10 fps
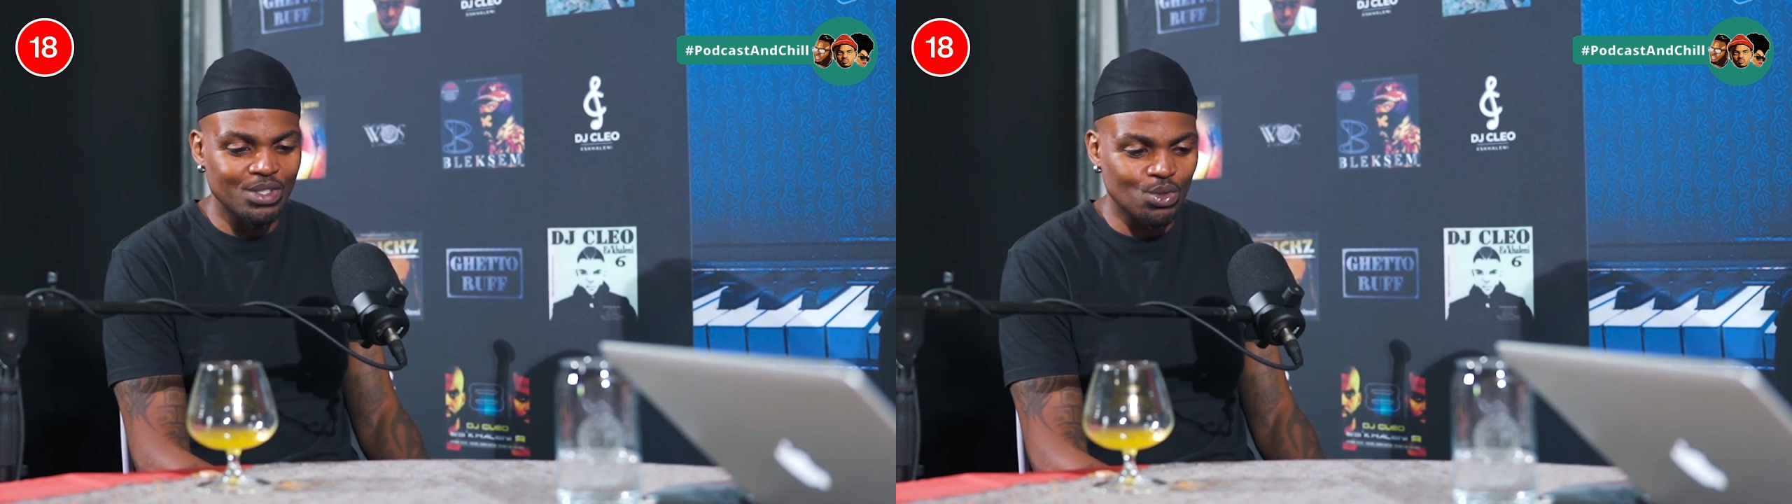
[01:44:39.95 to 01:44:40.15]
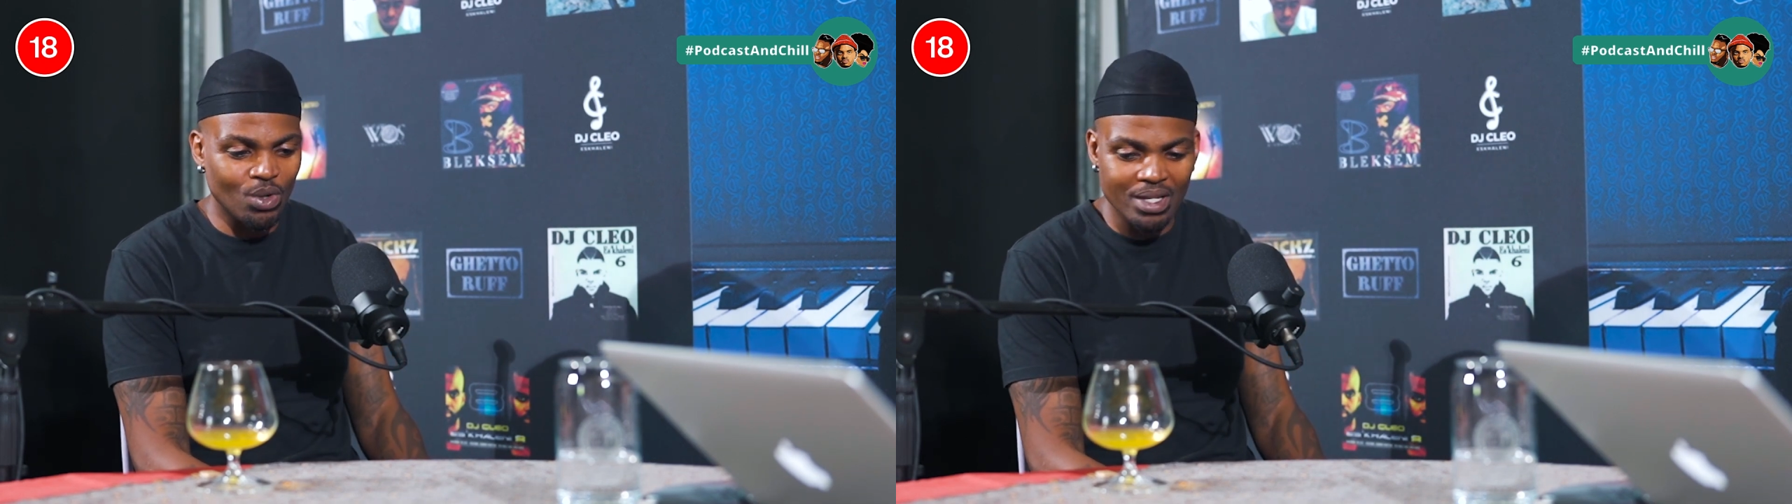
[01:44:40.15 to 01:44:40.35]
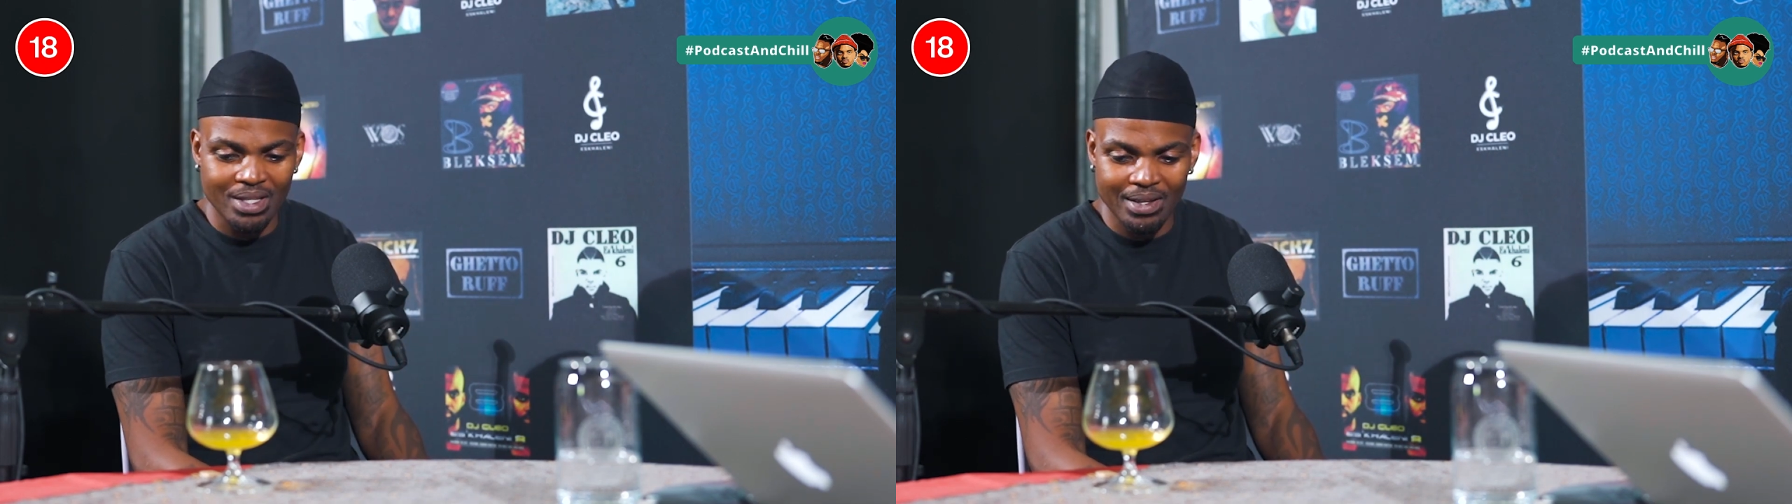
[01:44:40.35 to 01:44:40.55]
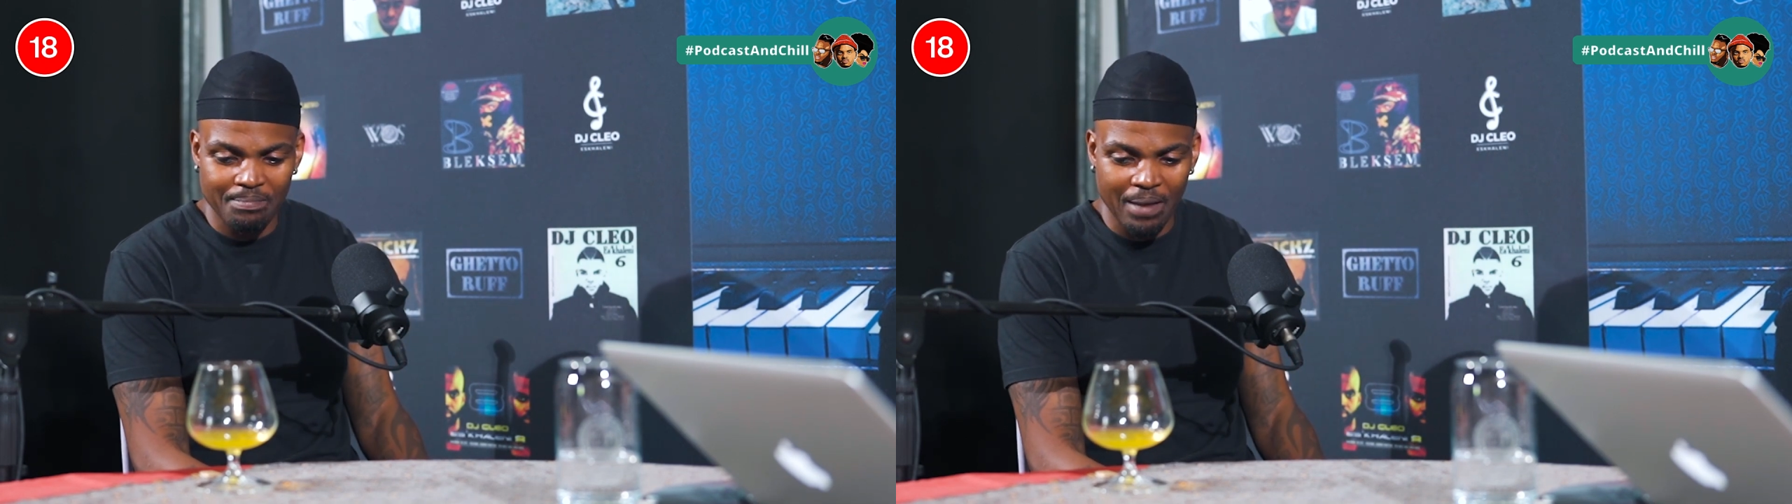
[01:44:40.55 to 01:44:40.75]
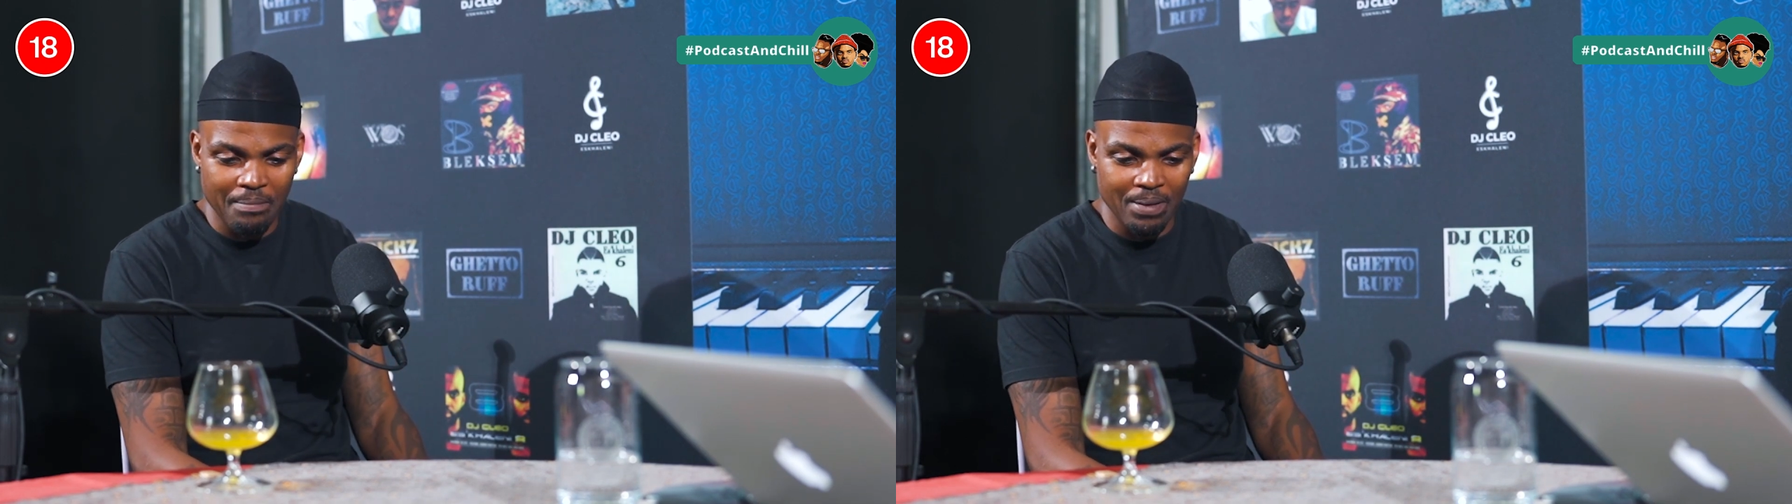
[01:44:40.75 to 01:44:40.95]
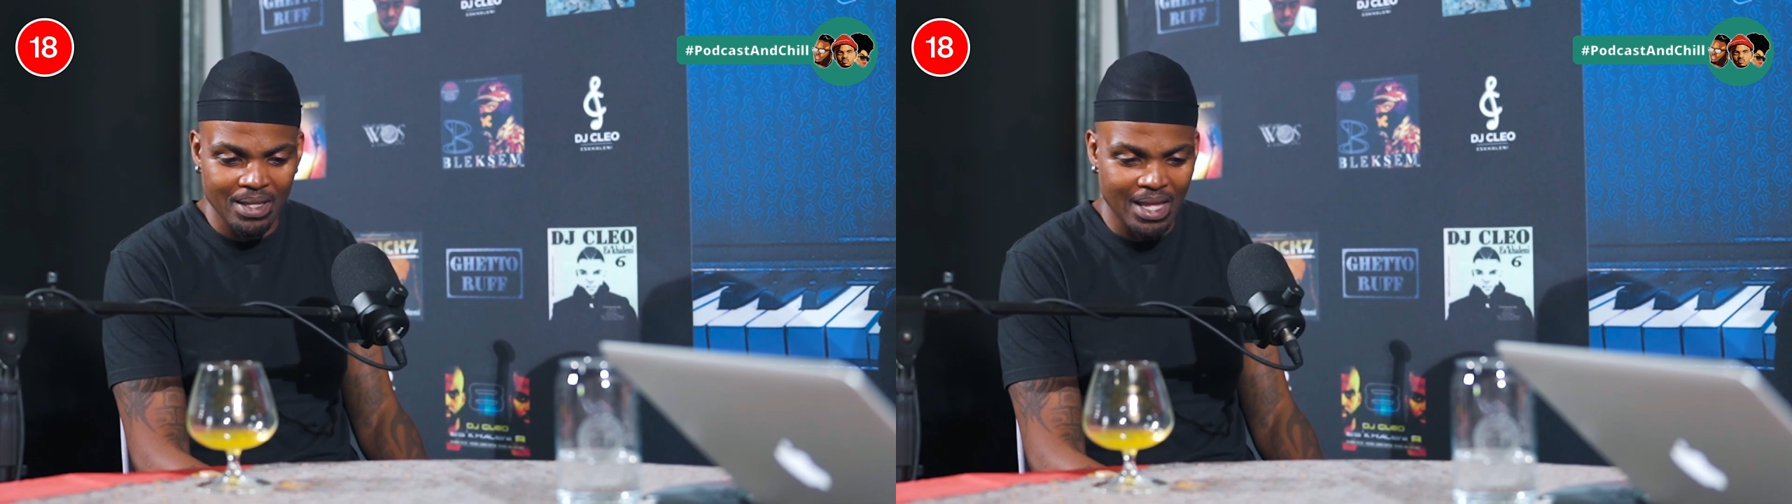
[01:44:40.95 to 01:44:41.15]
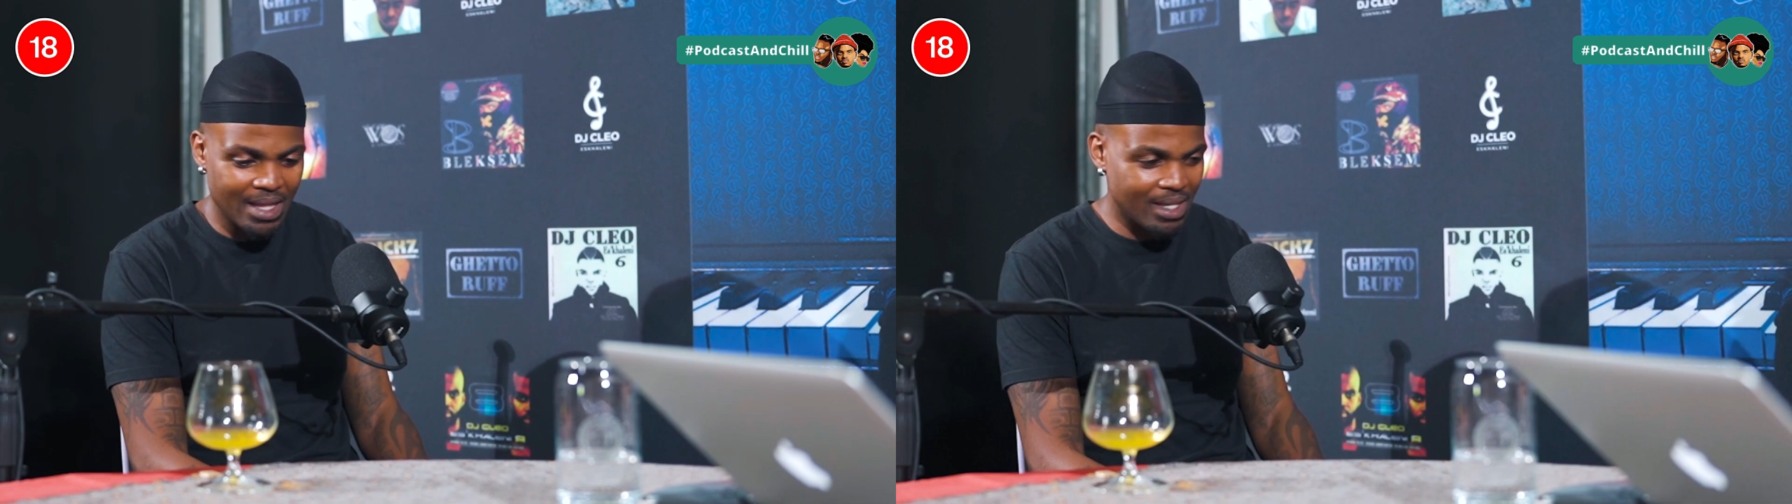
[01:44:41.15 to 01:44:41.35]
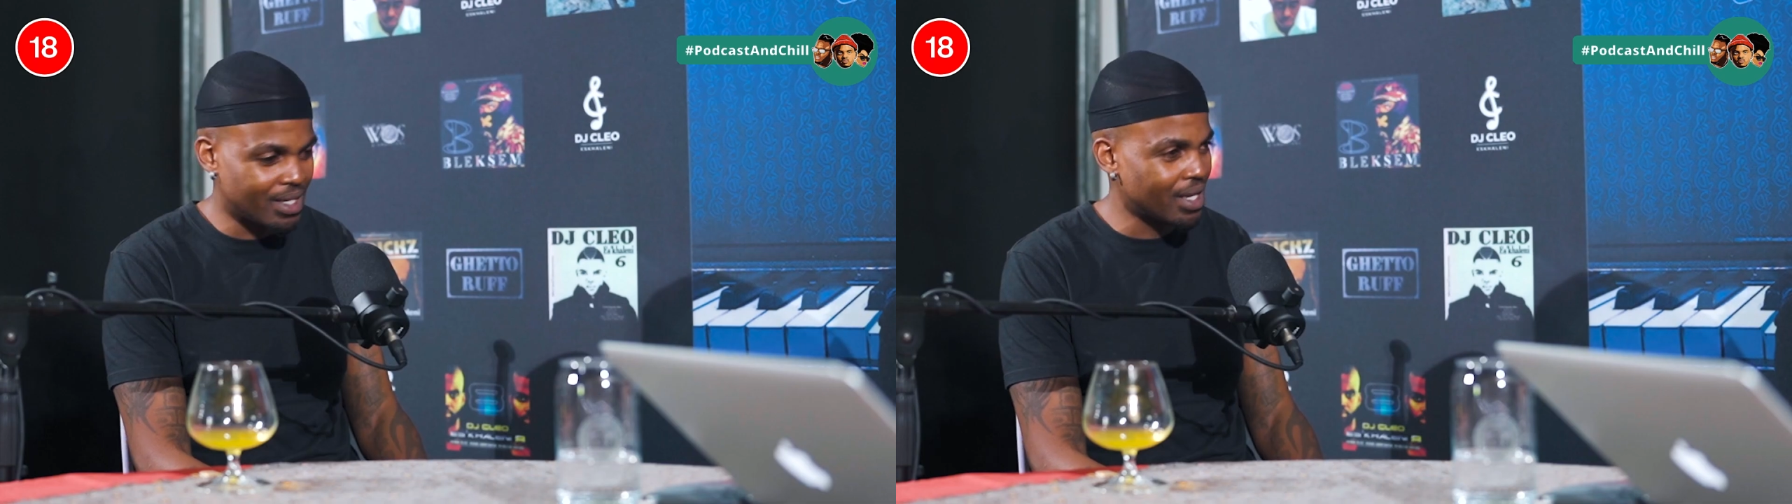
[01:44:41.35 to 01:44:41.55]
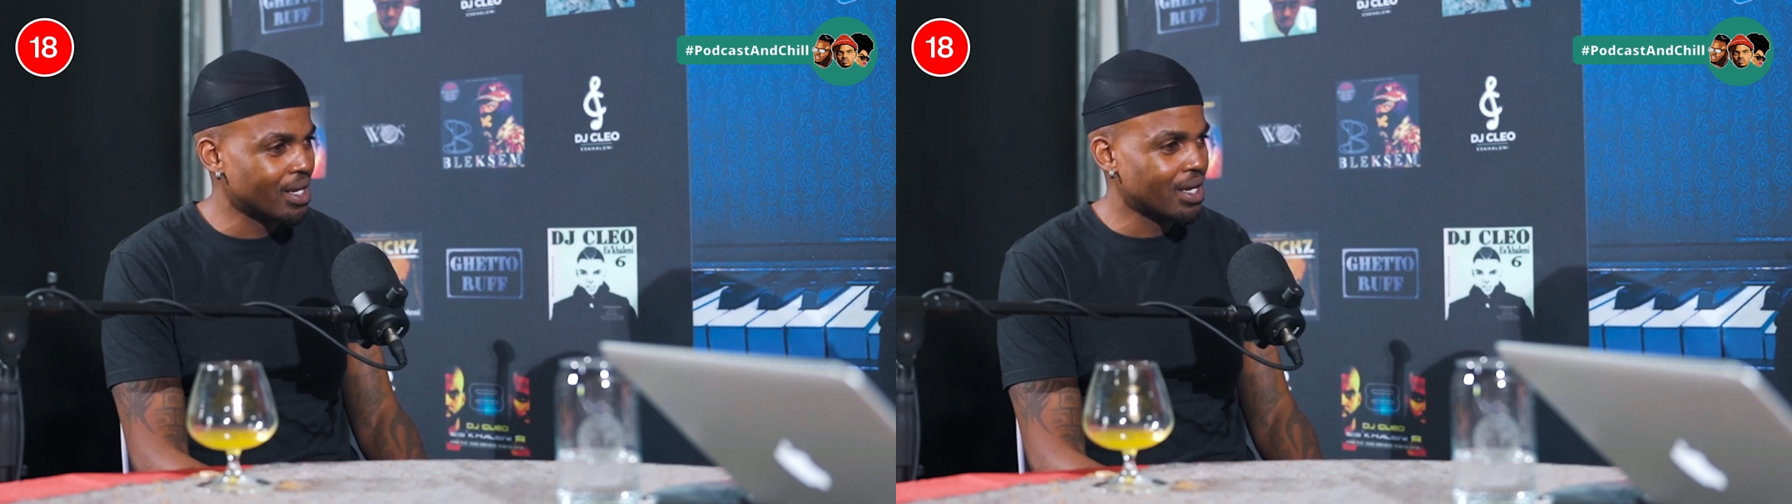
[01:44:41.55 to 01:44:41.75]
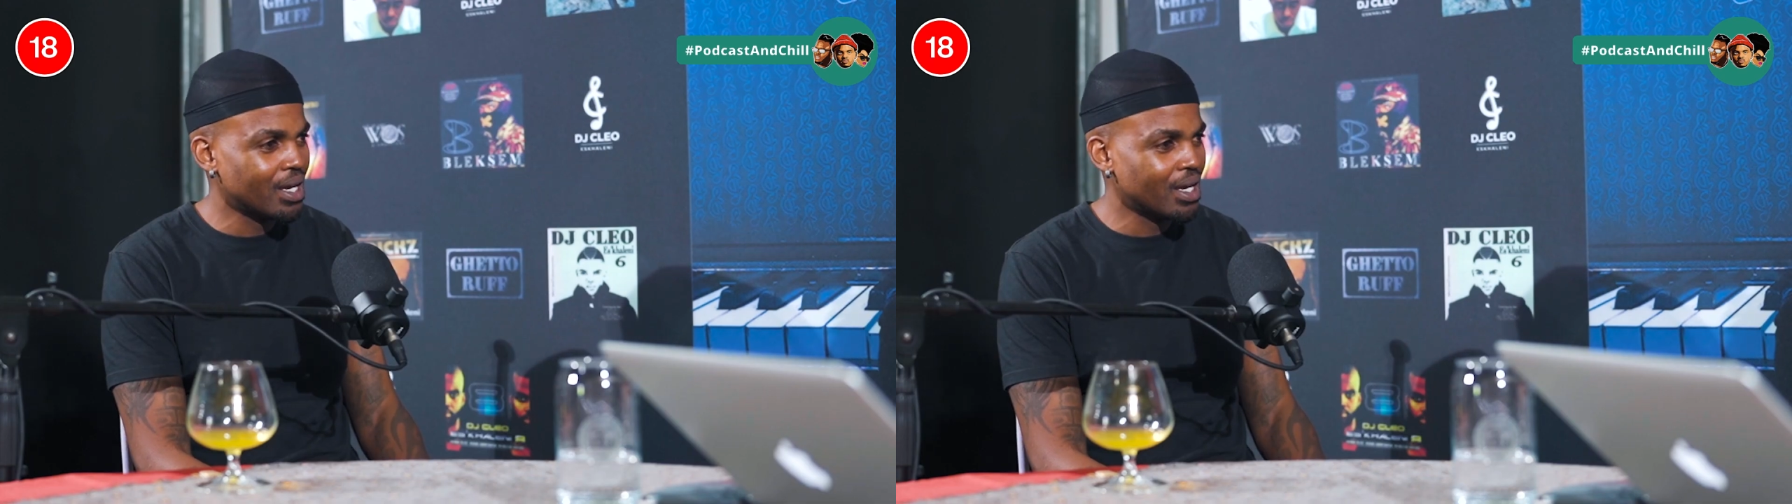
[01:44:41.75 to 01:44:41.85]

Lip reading: story in the paper the other day.